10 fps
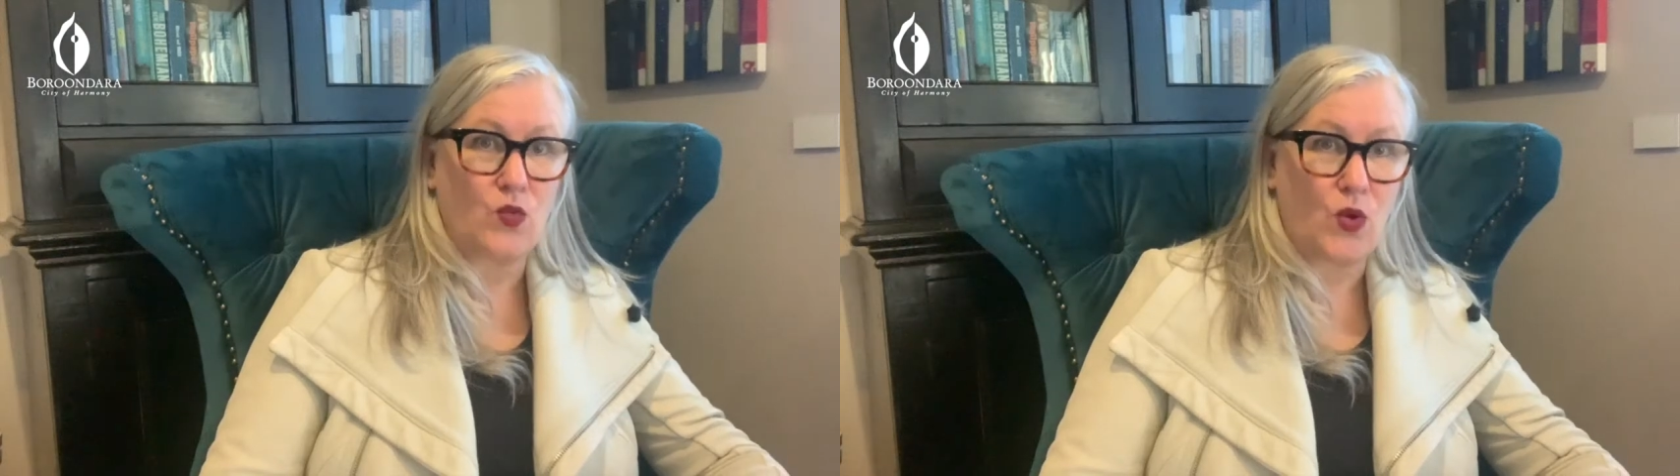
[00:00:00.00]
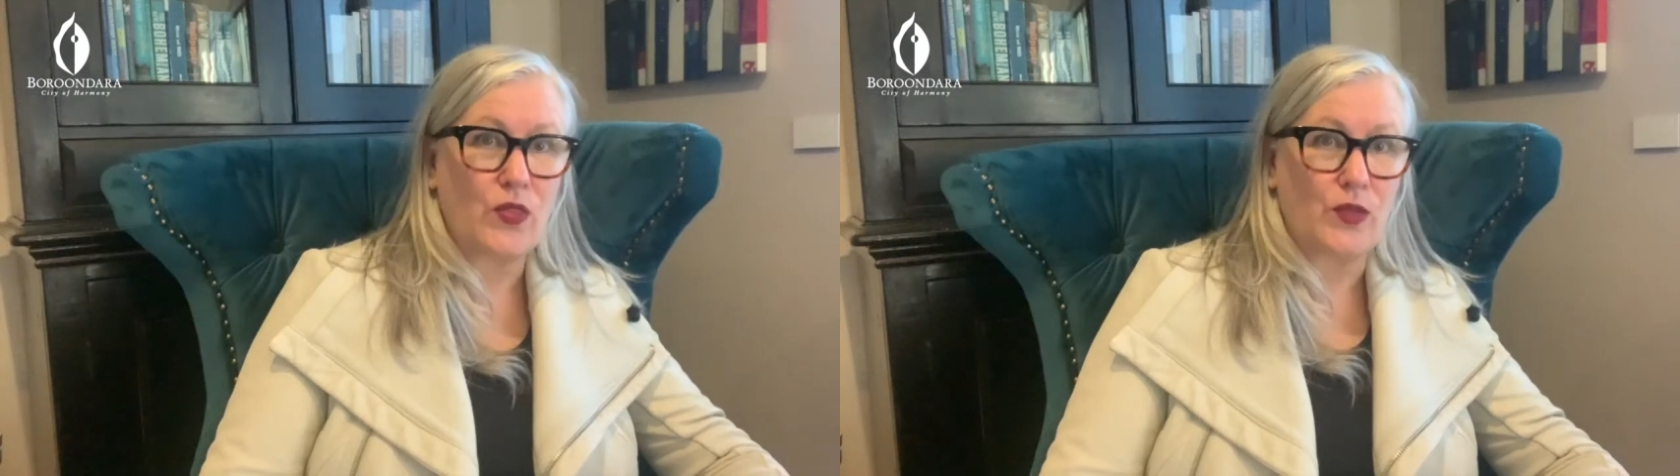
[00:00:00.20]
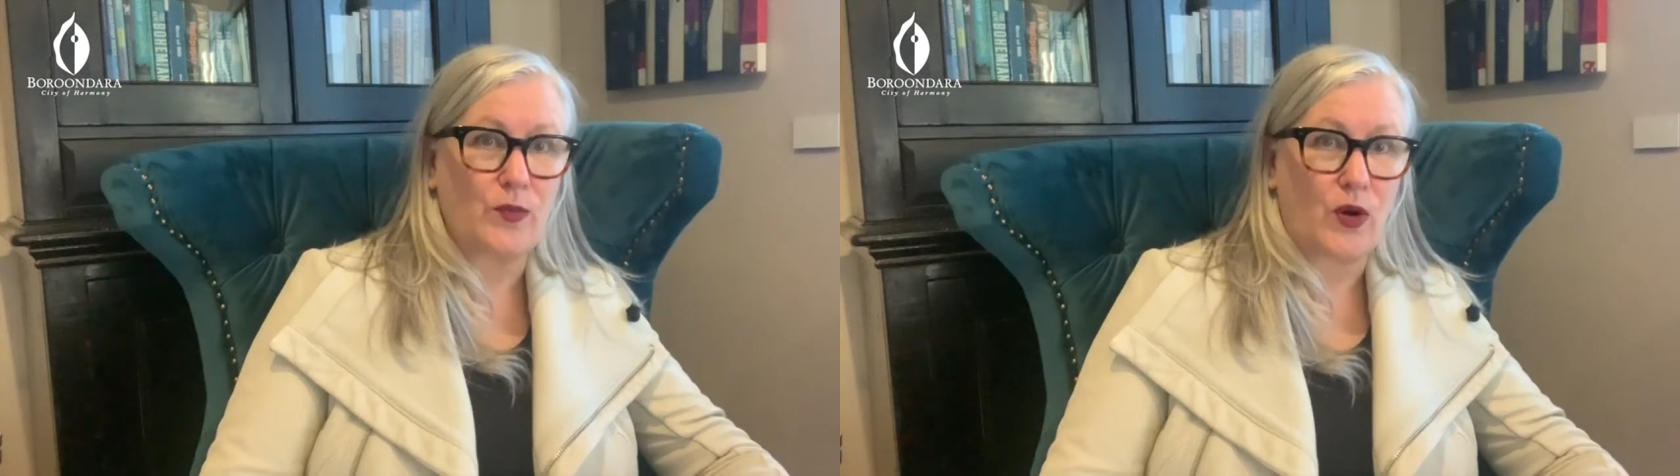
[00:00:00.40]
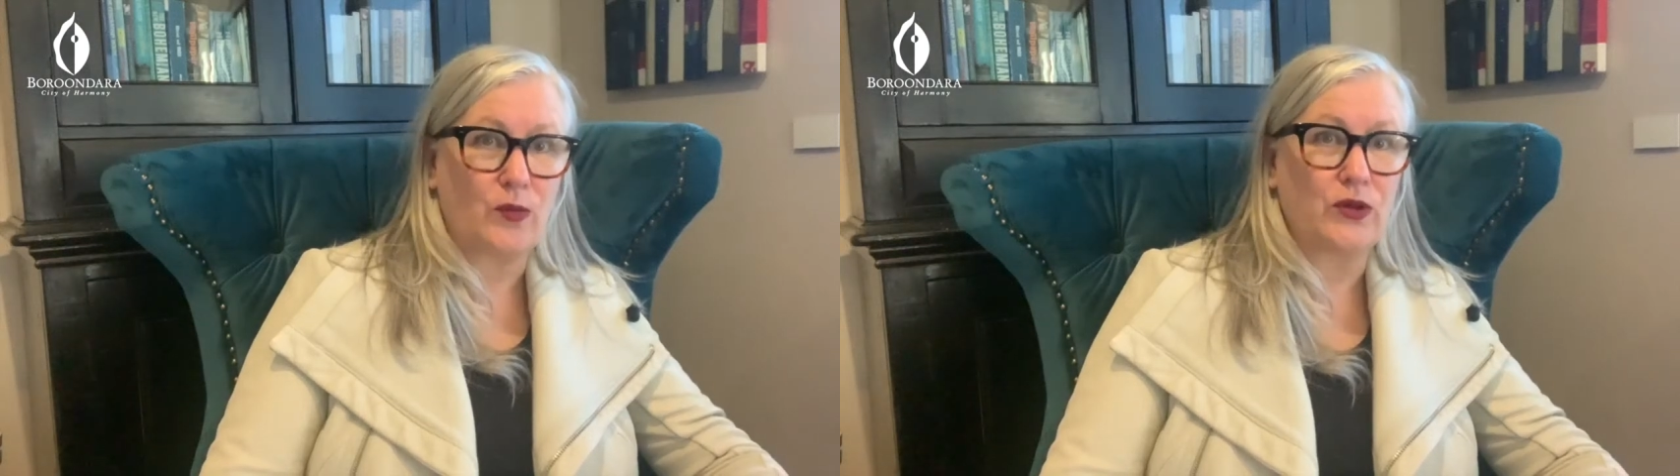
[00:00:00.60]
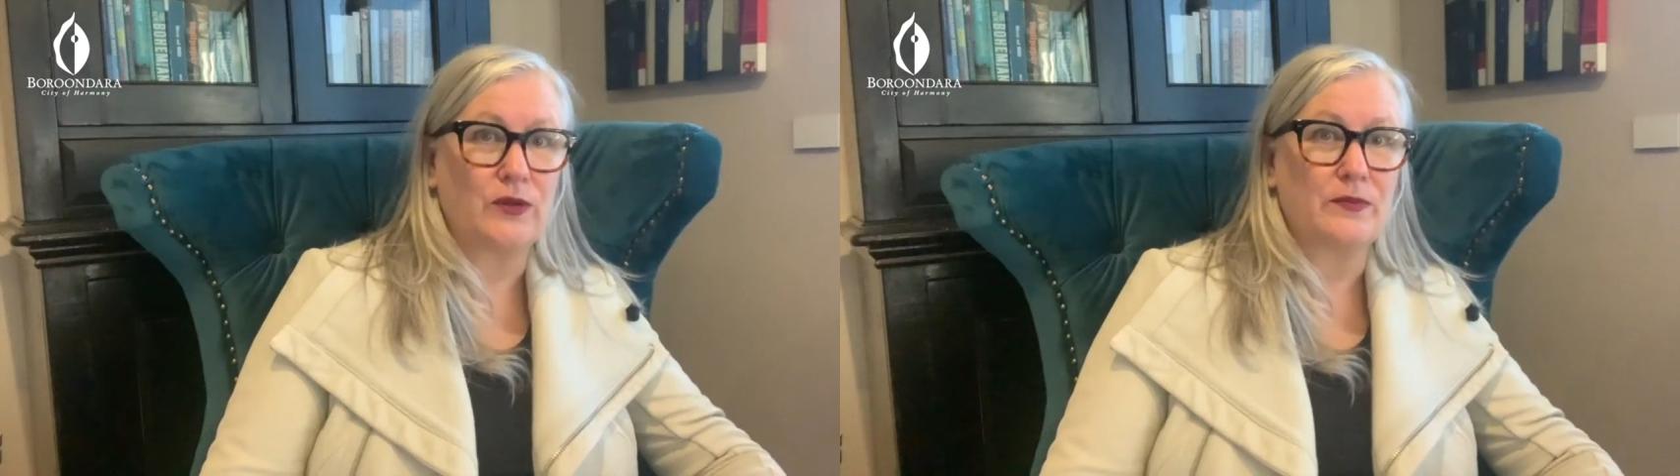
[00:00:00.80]
what the
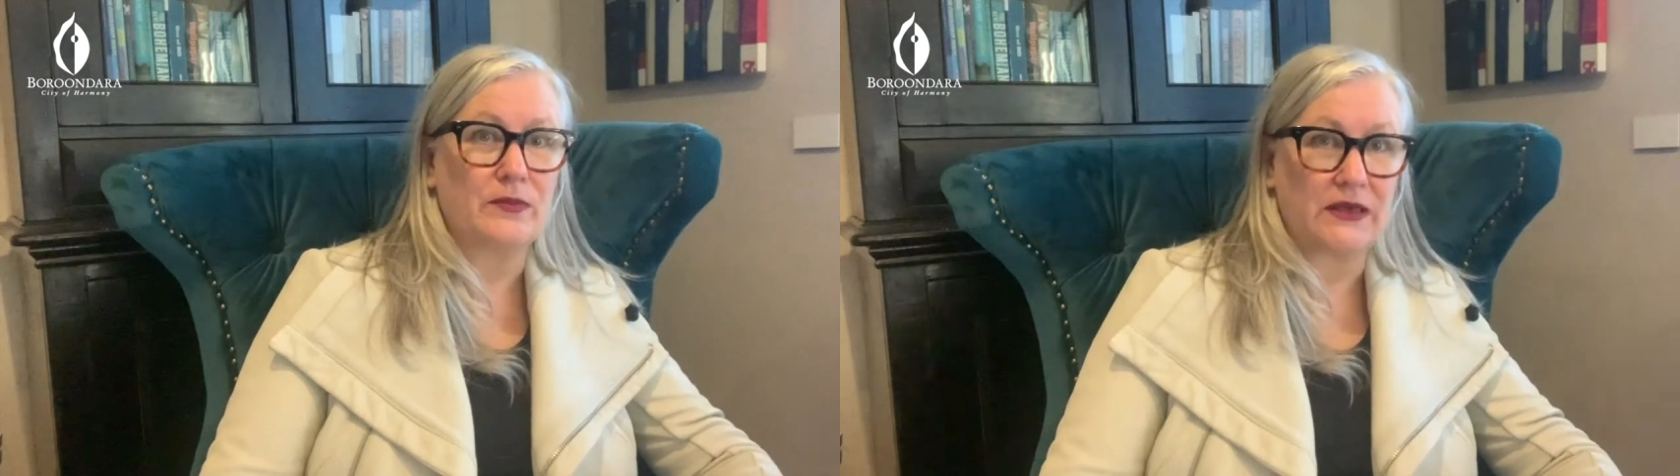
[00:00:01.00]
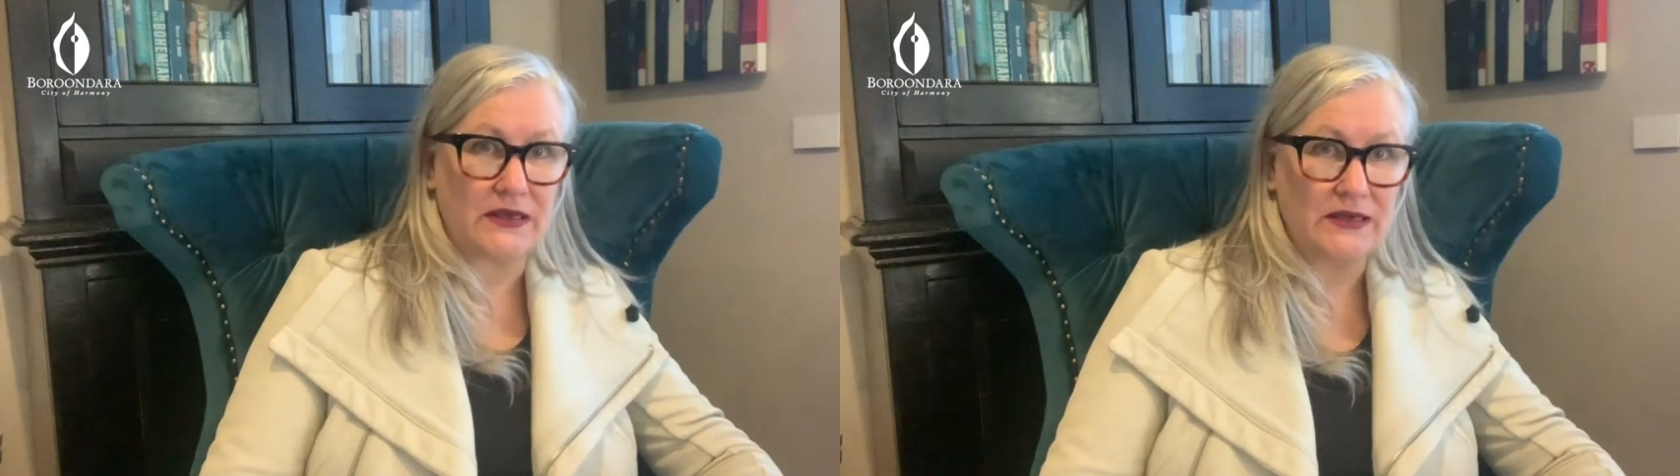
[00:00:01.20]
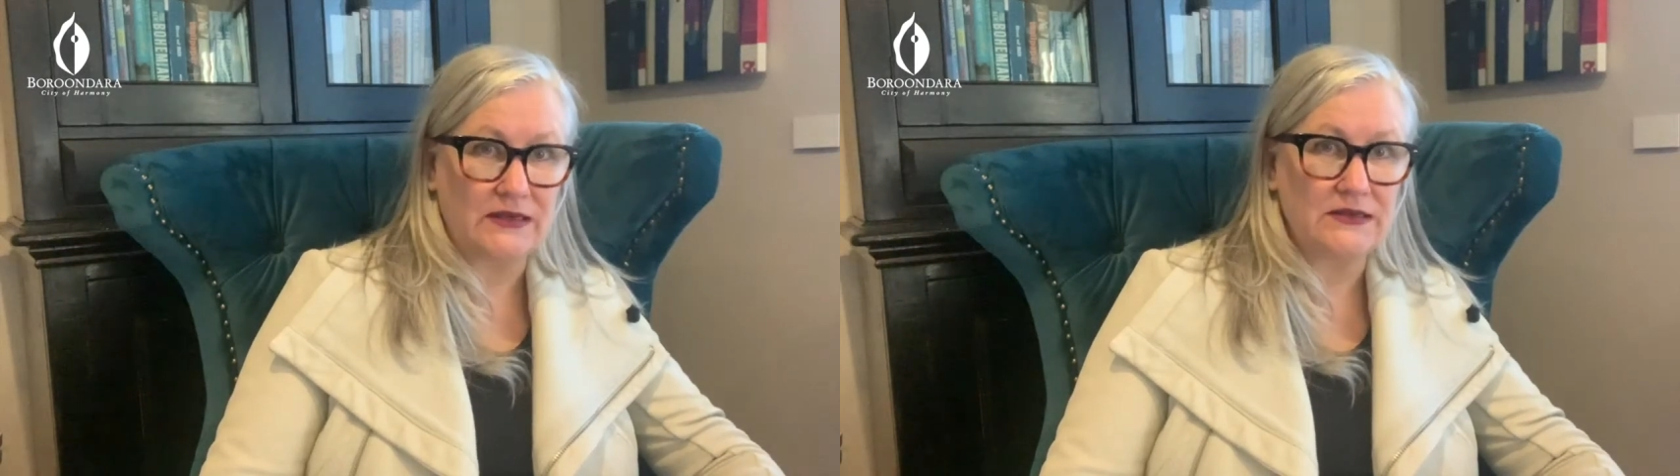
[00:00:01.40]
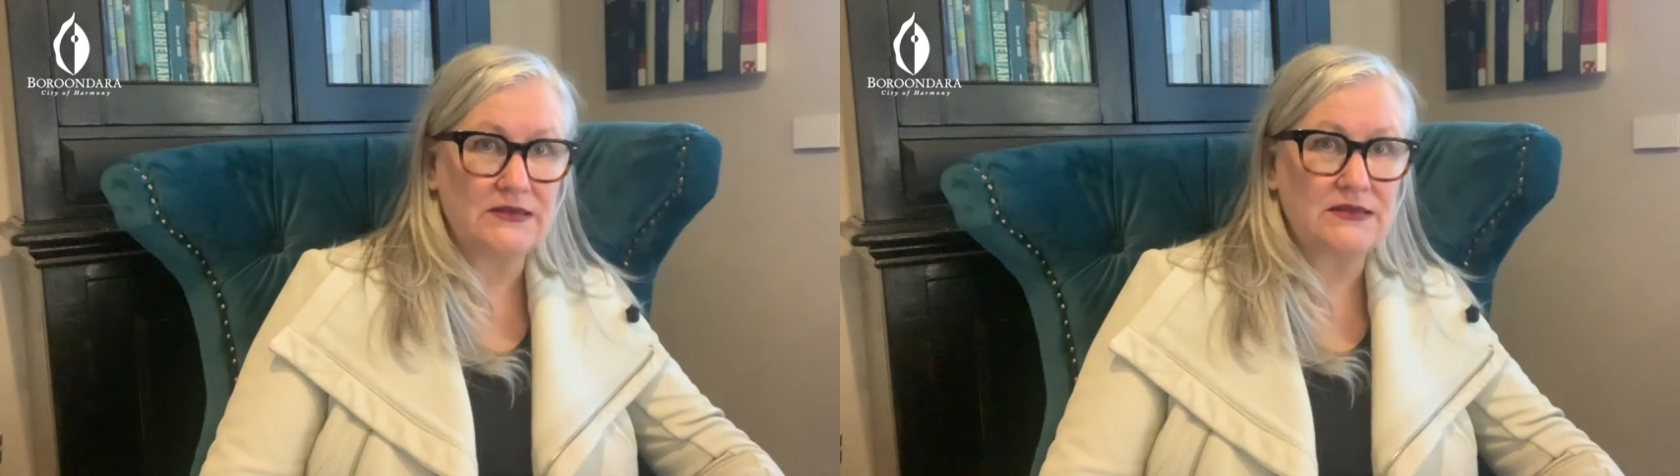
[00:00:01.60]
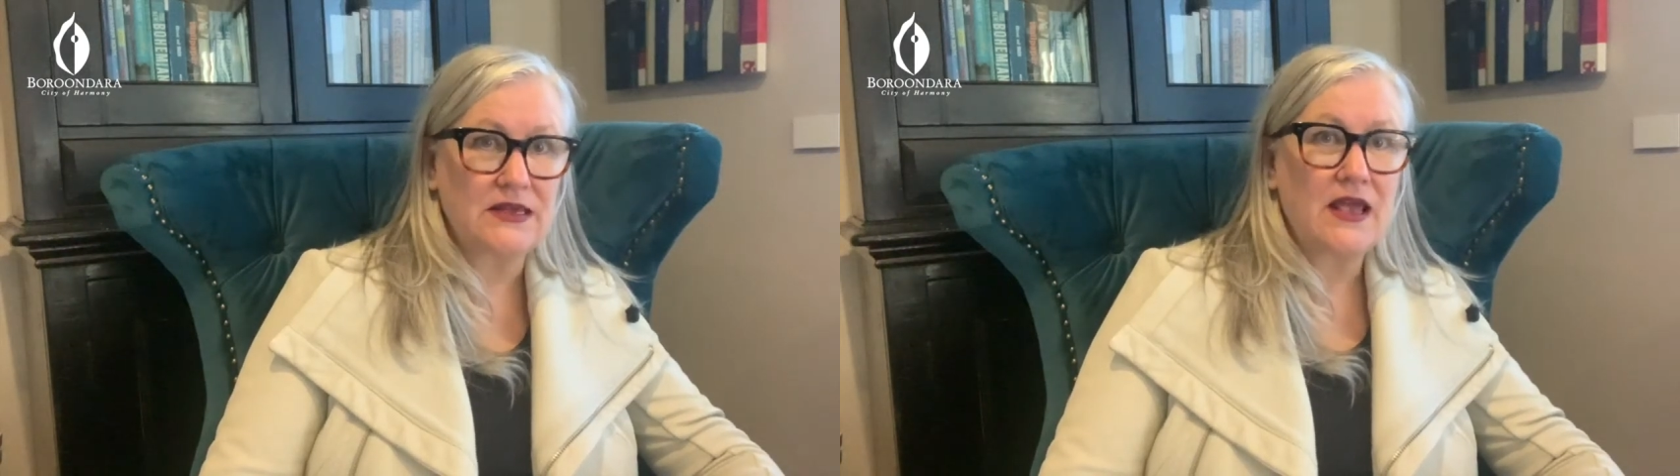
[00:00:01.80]
problem
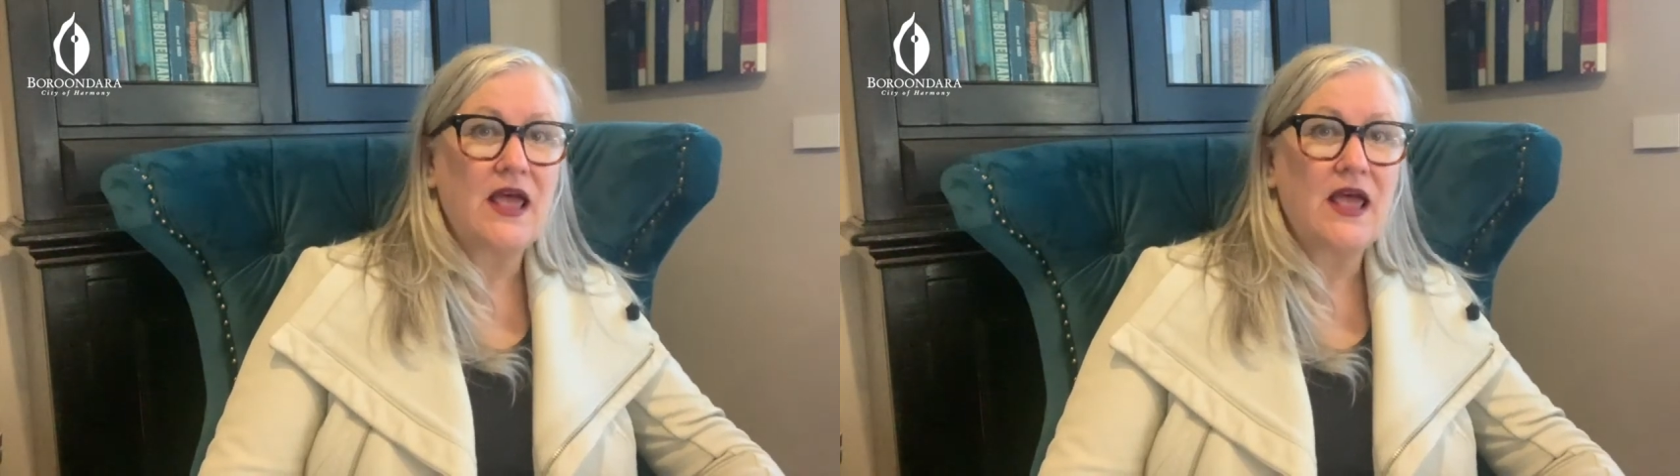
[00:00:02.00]
is,